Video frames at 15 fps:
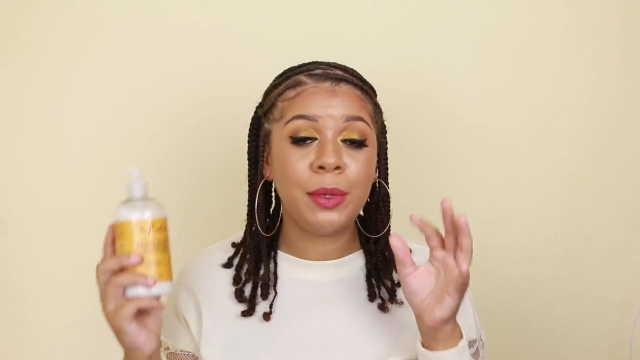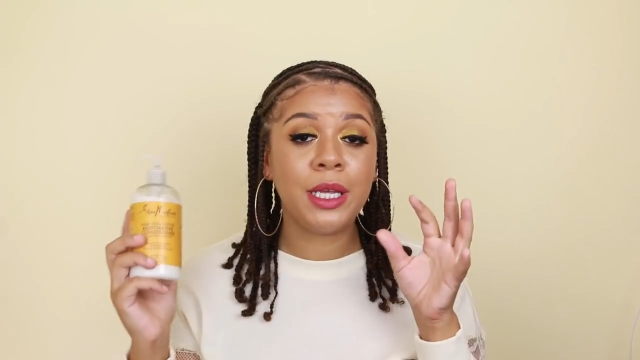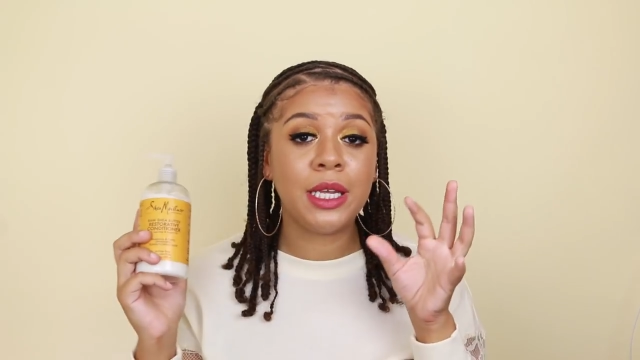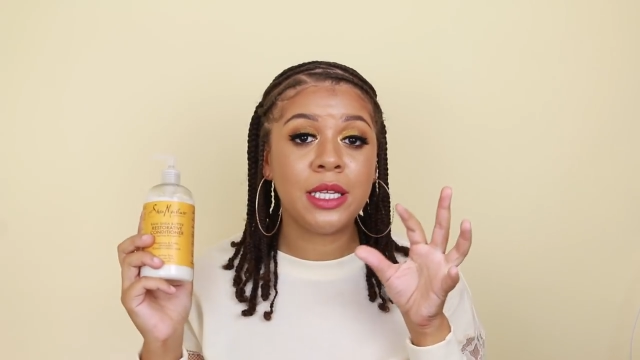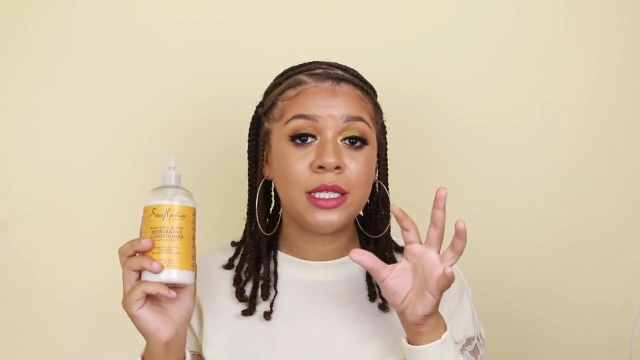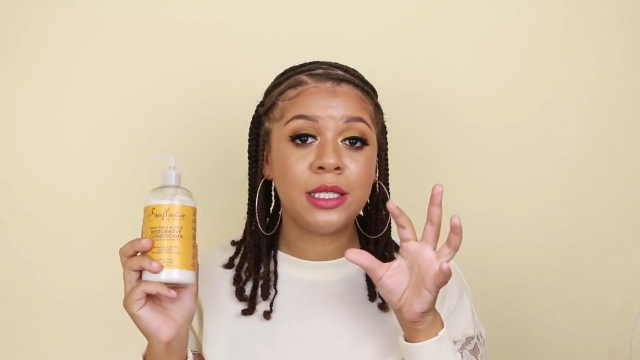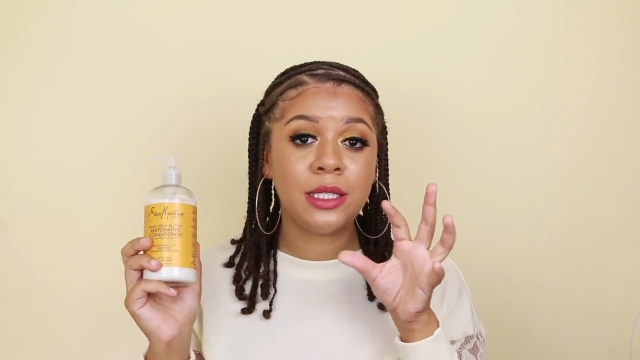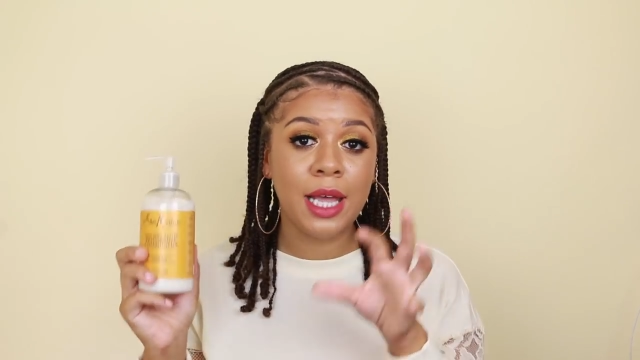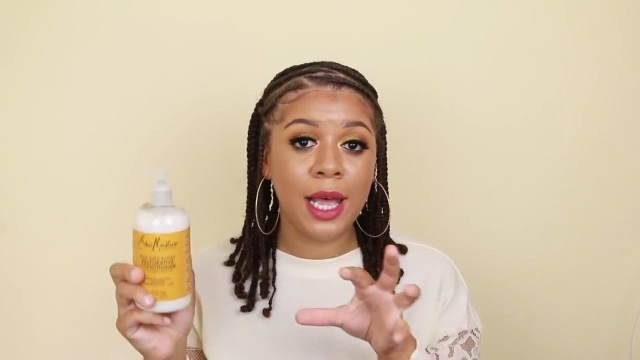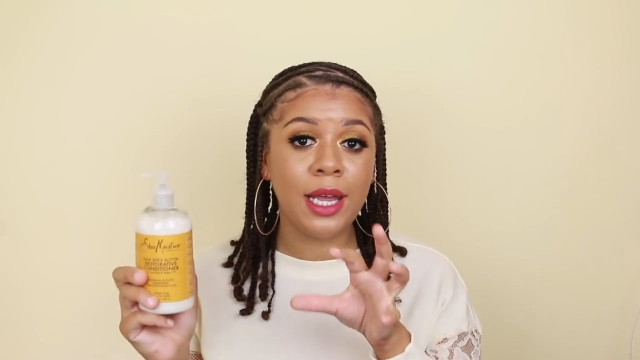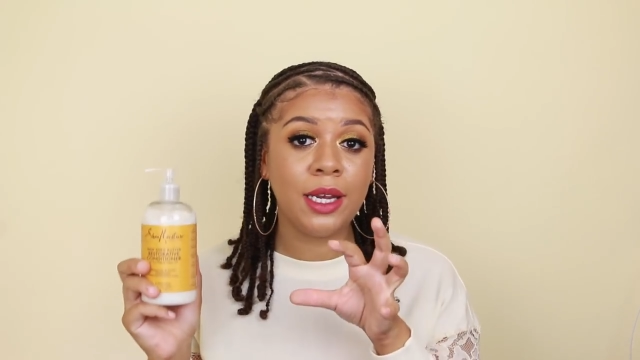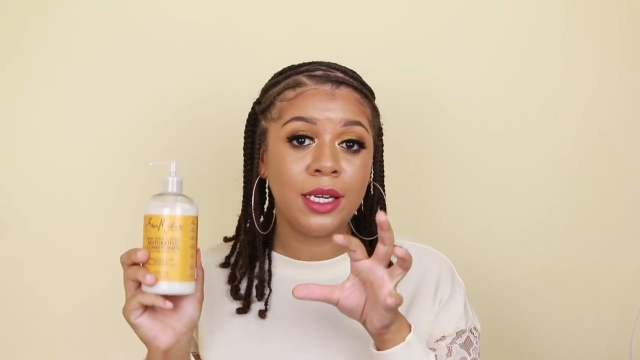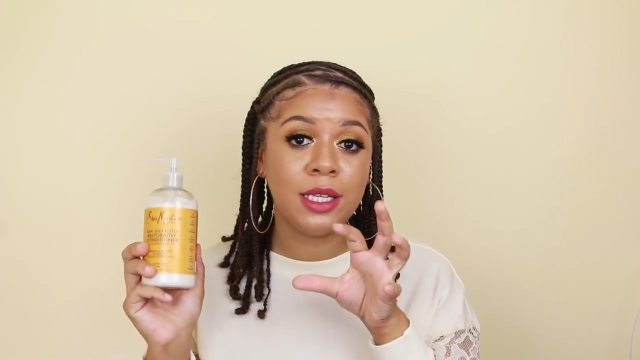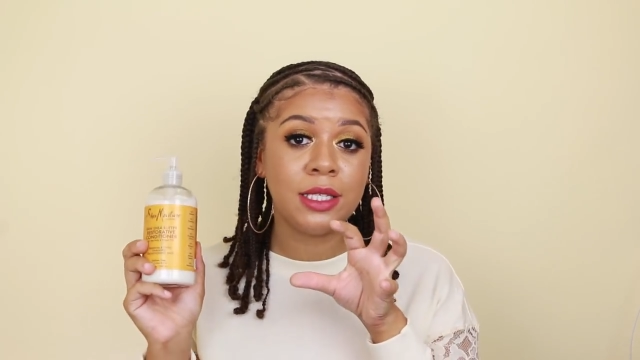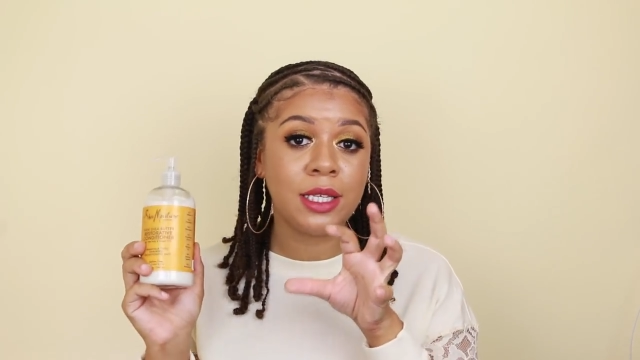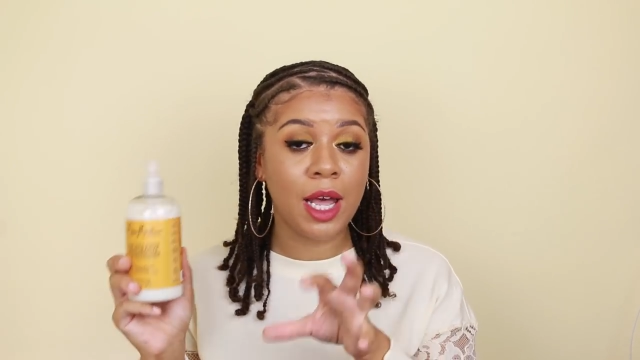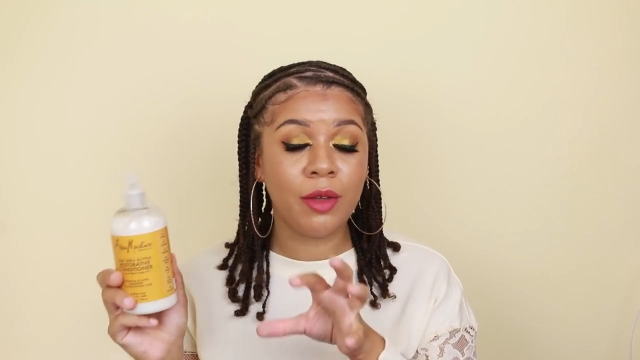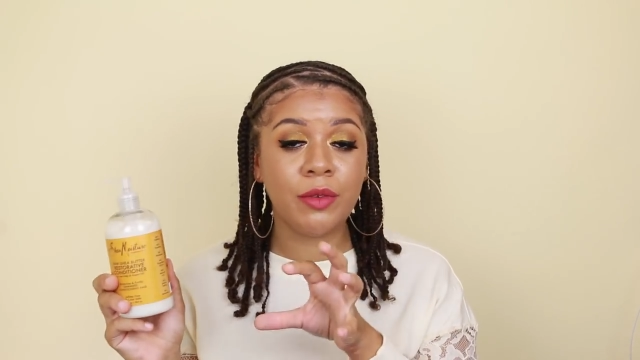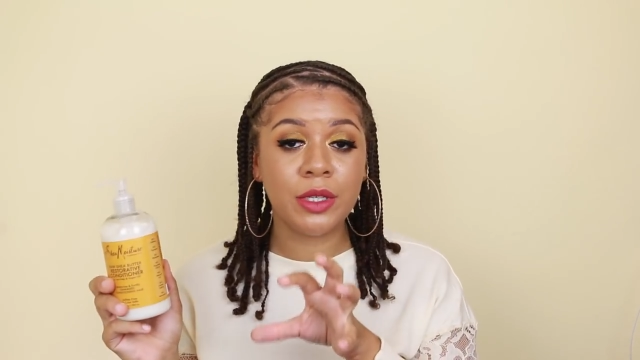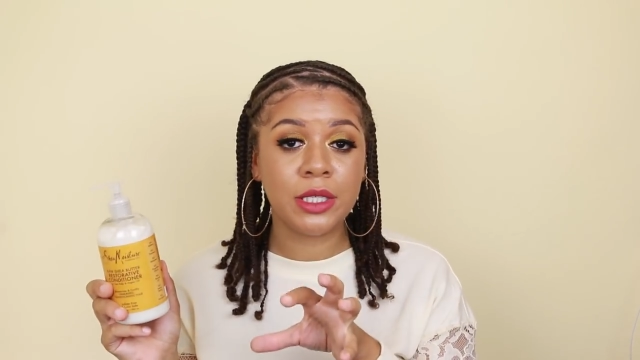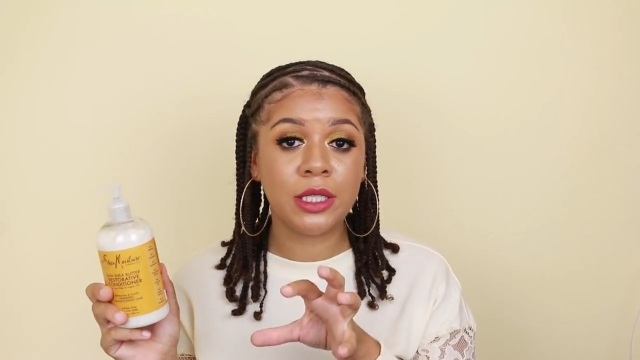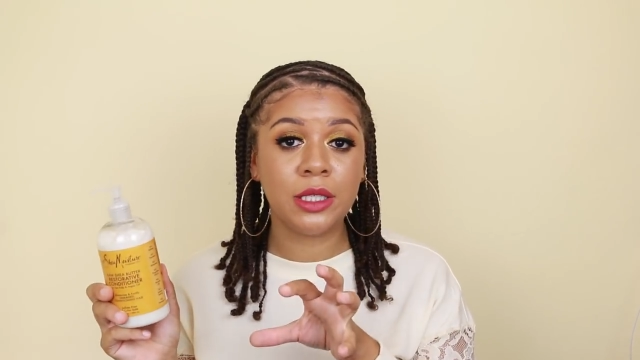because that is
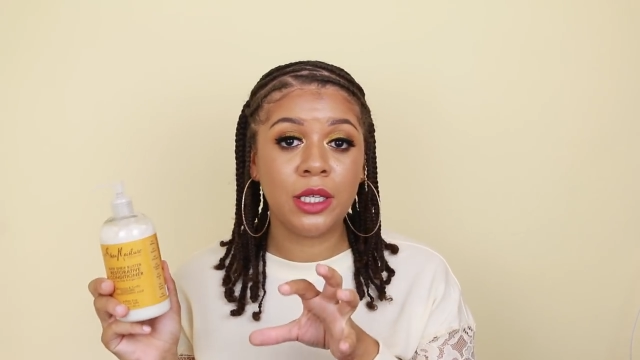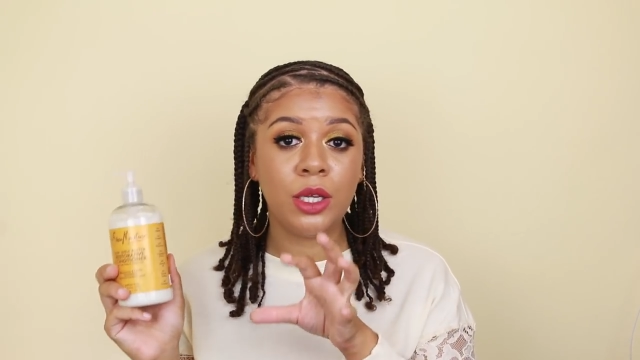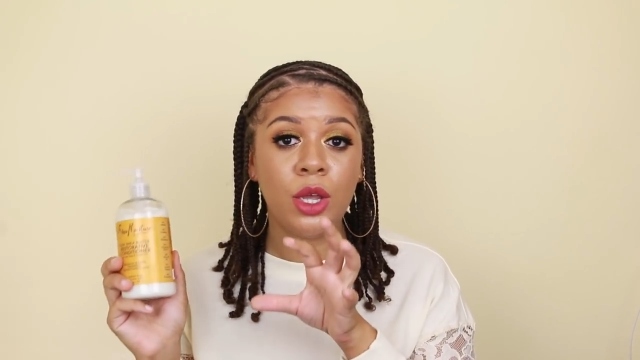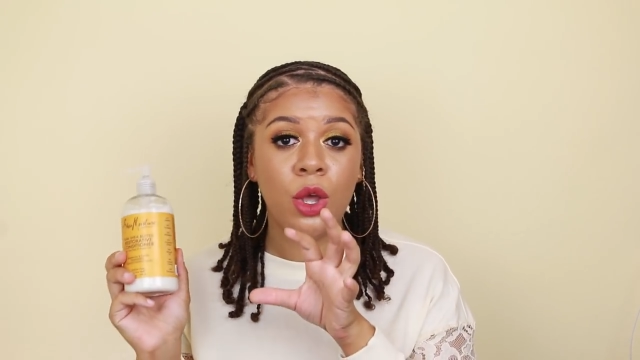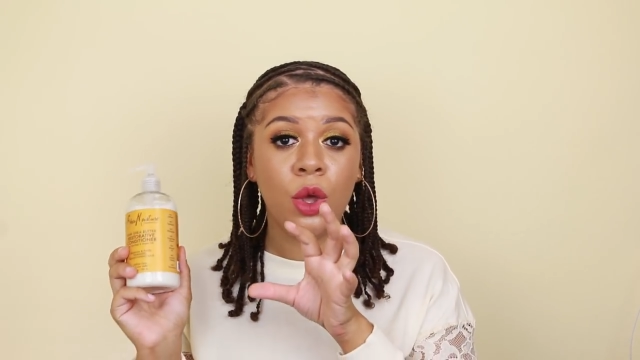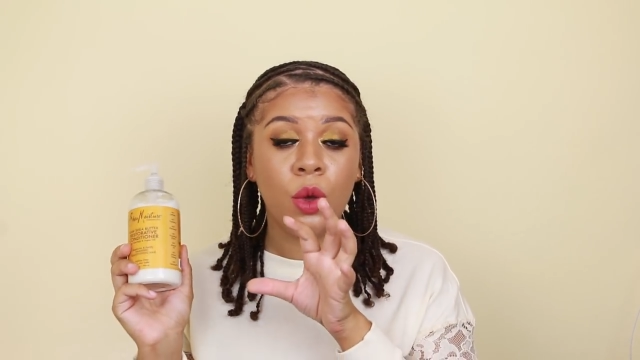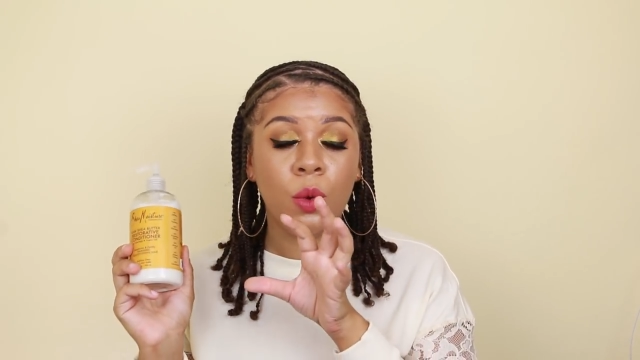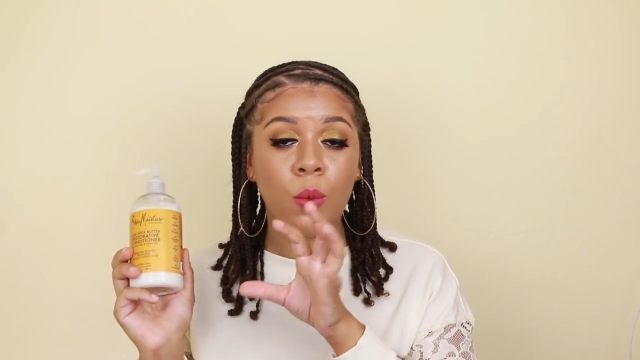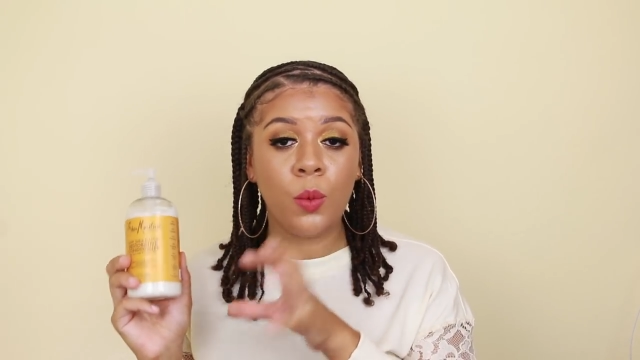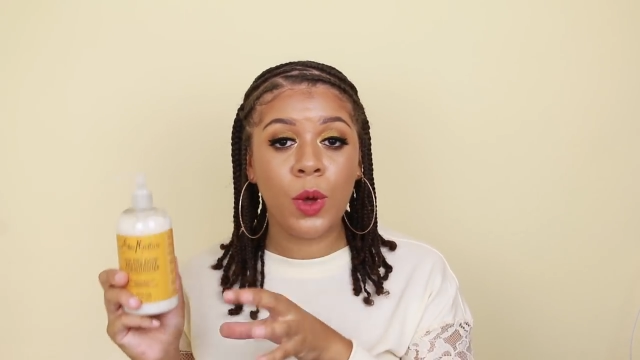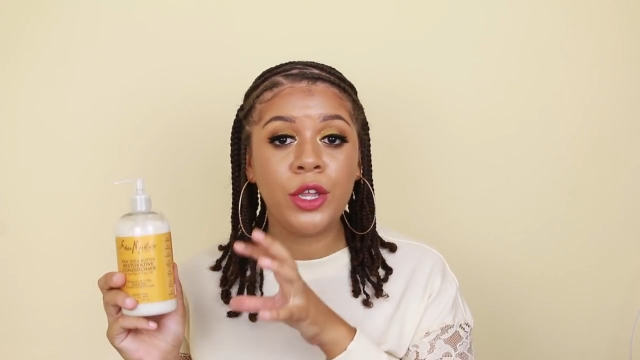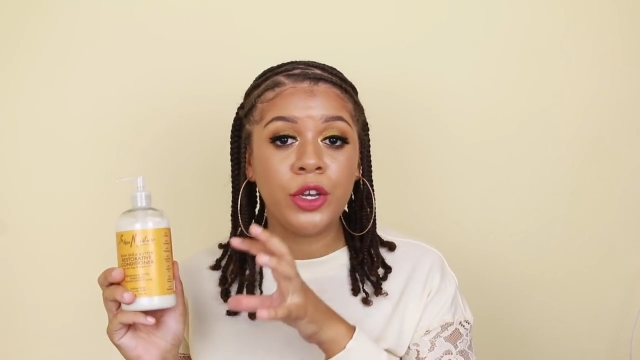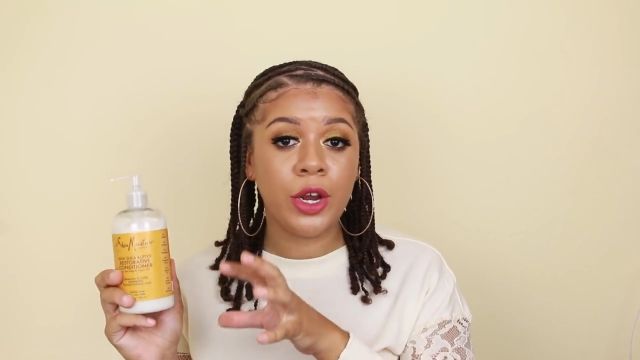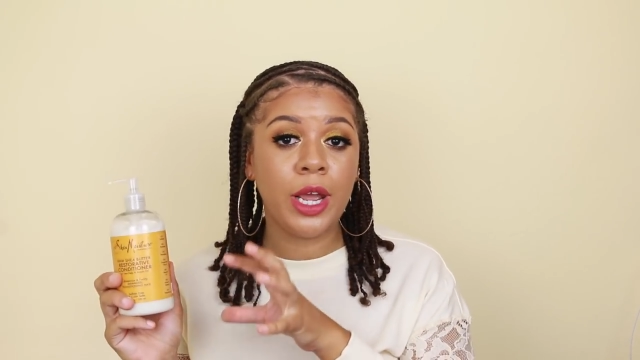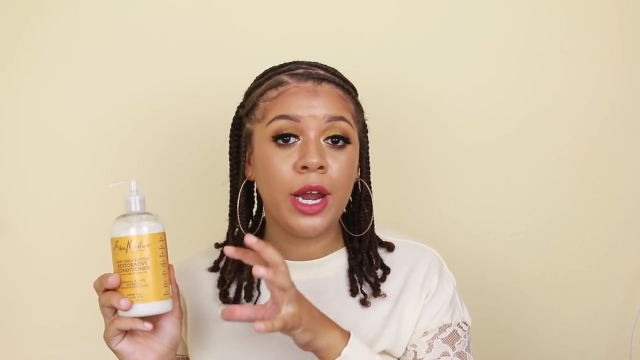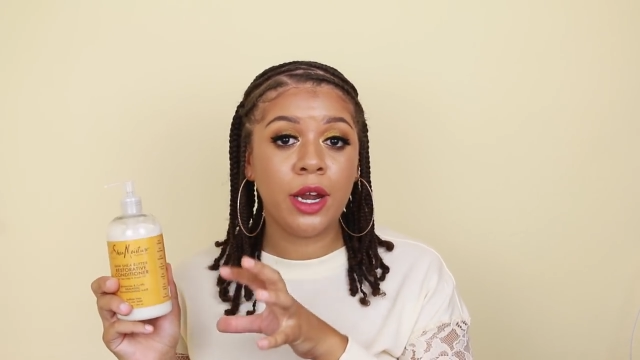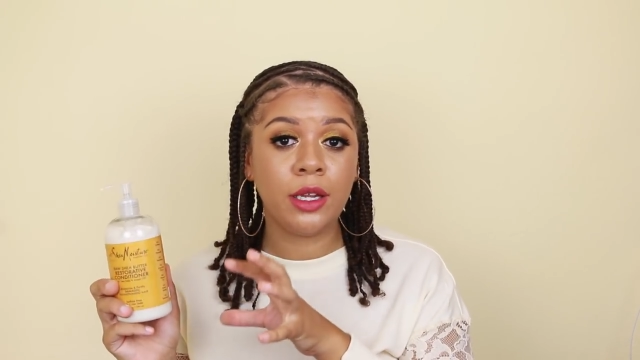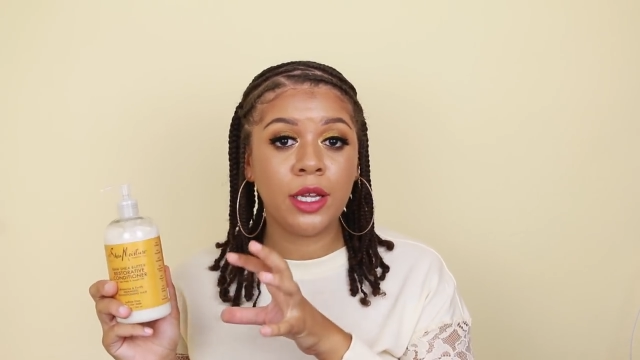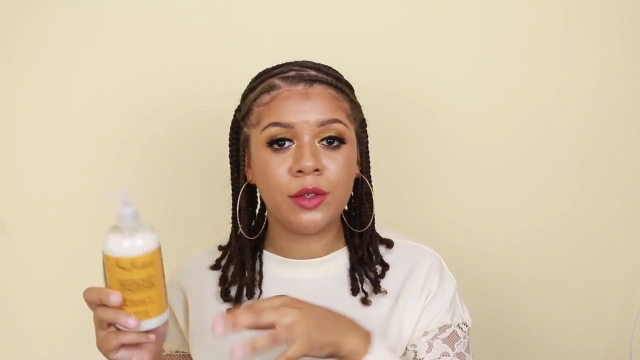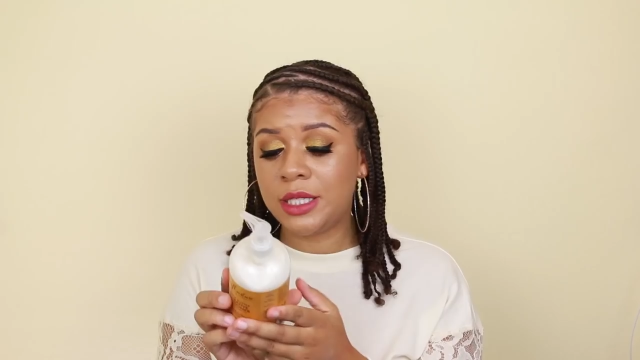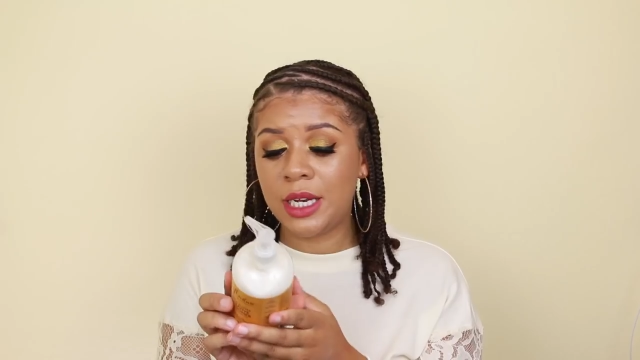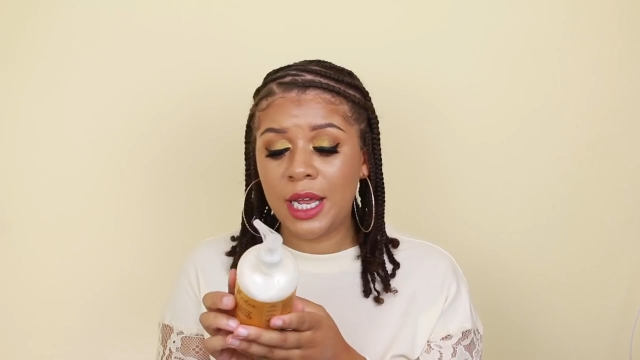obviously what your hair loves.